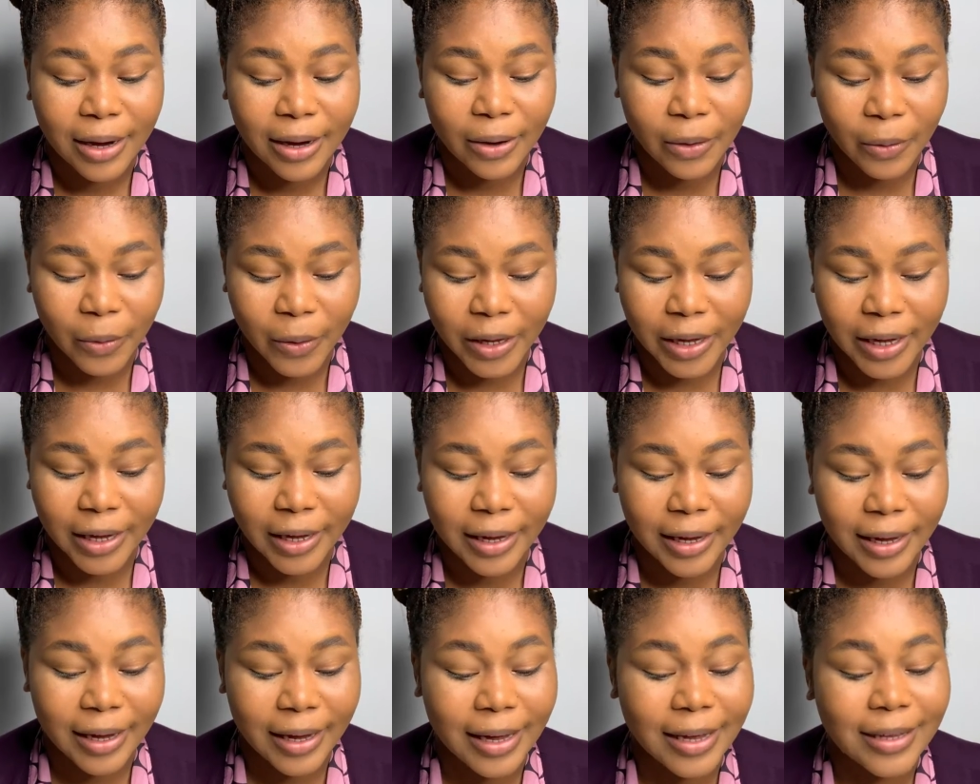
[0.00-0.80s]
Okay,
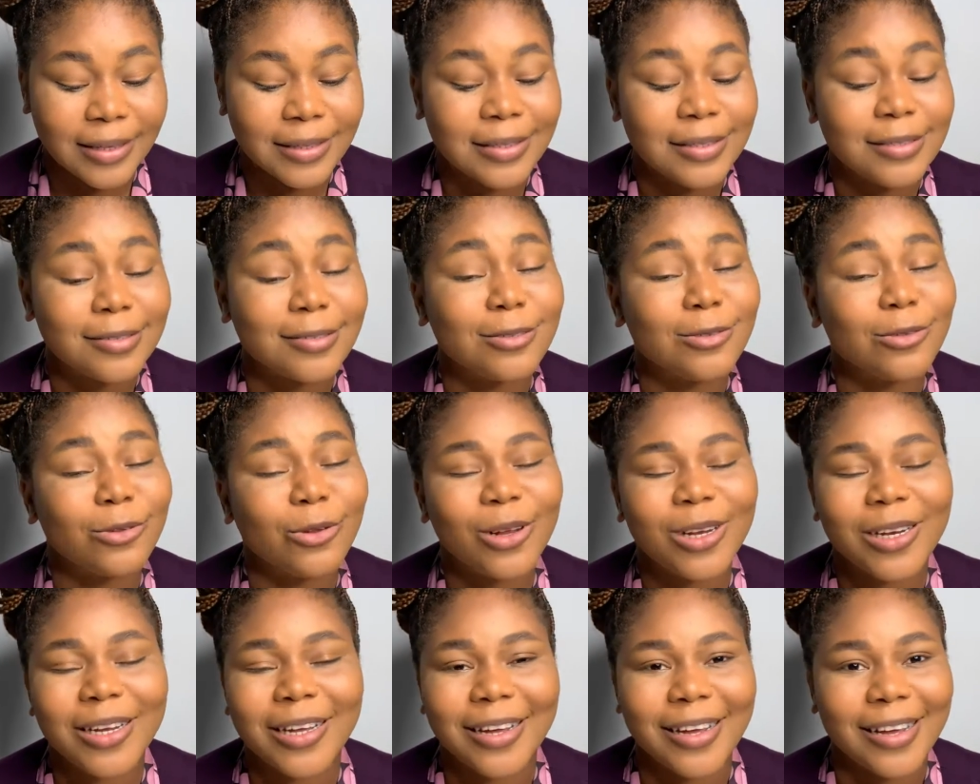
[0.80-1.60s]
it is
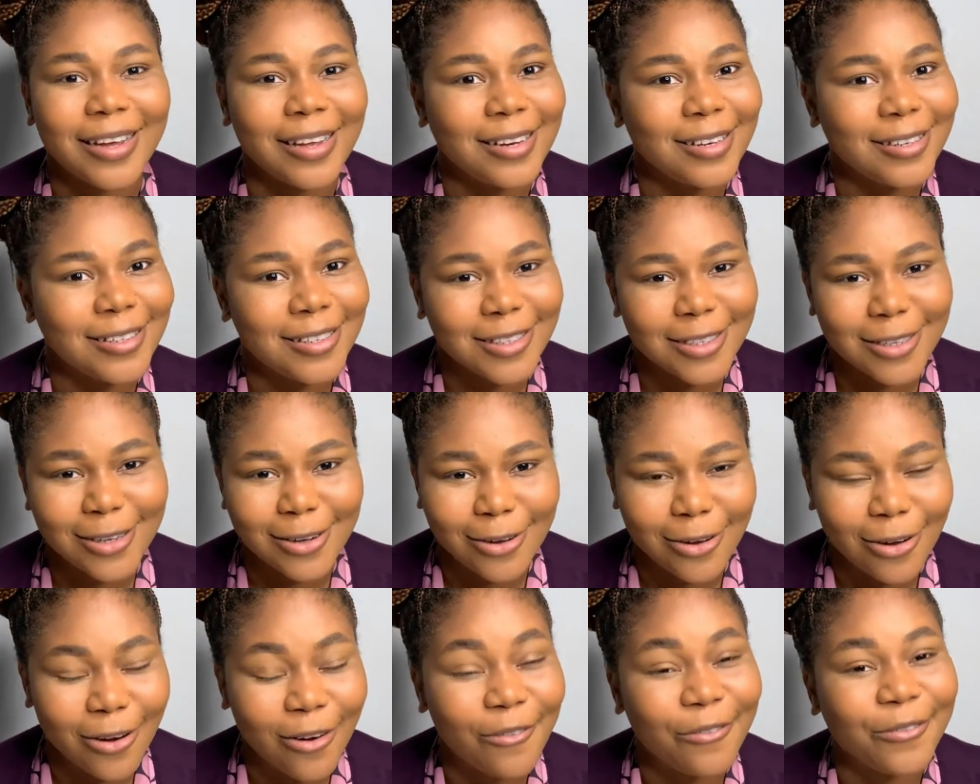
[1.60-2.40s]
not the end
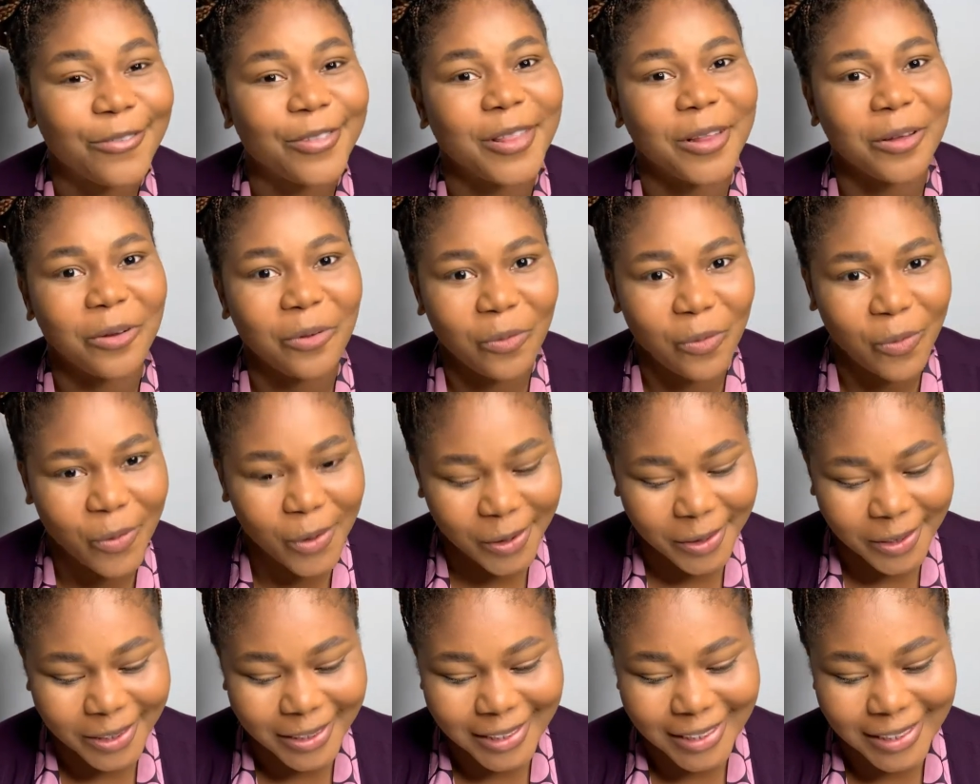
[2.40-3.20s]
of the
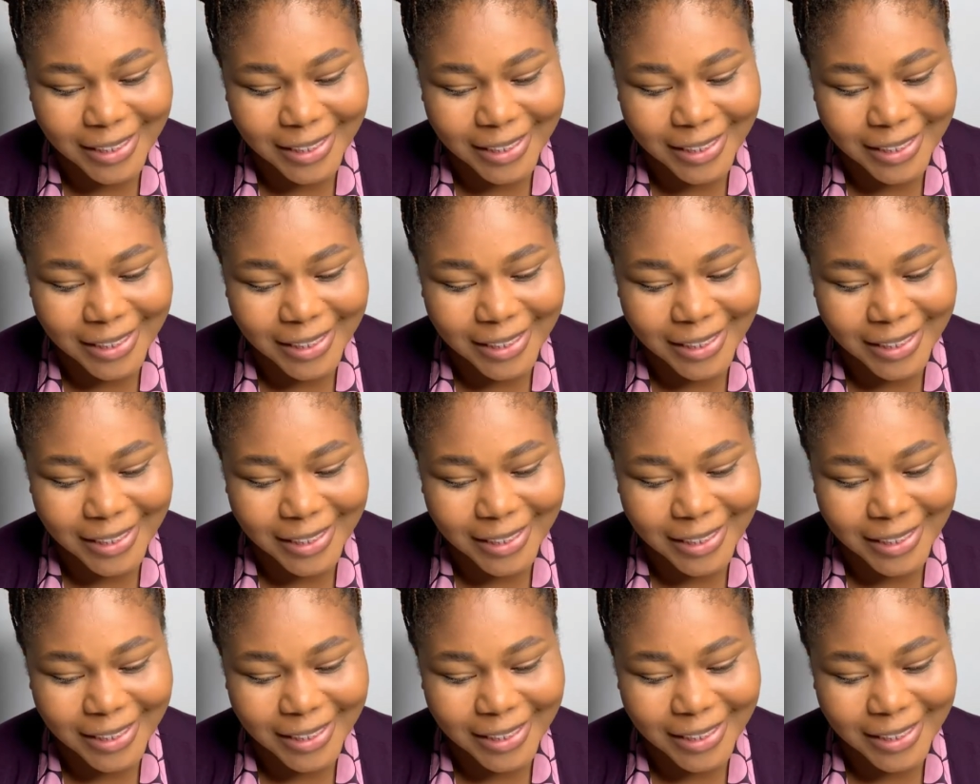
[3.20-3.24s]
world.